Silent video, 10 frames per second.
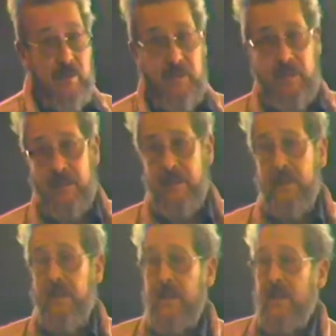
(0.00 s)
thinking,
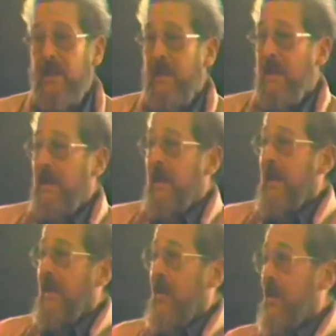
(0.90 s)

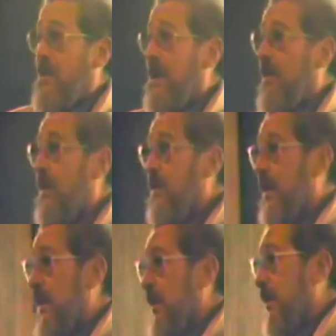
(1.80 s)
the better off at
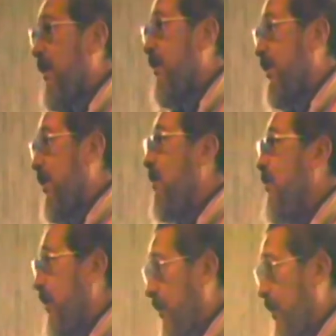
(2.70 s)
least some
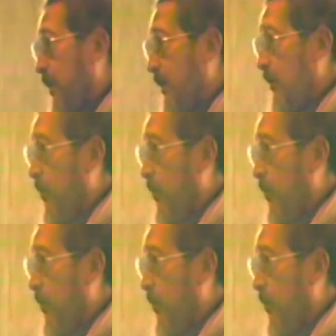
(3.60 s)
little kids